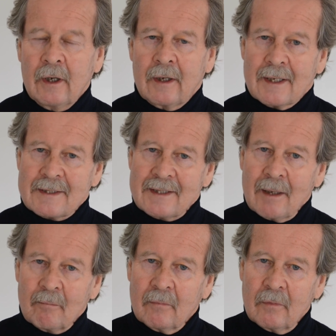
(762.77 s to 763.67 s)
There are
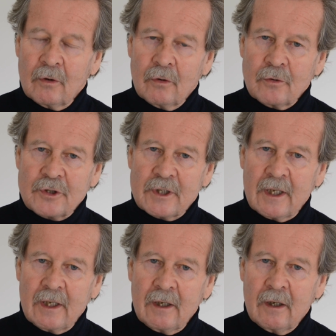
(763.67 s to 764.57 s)
some who
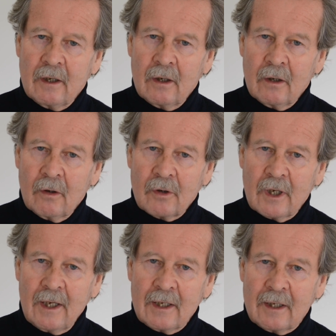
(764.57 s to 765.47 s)
say,
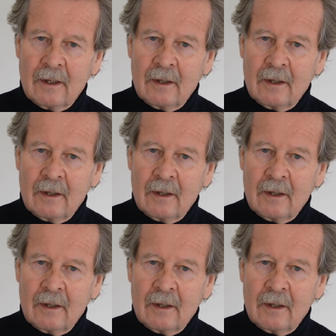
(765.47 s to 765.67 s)
okay,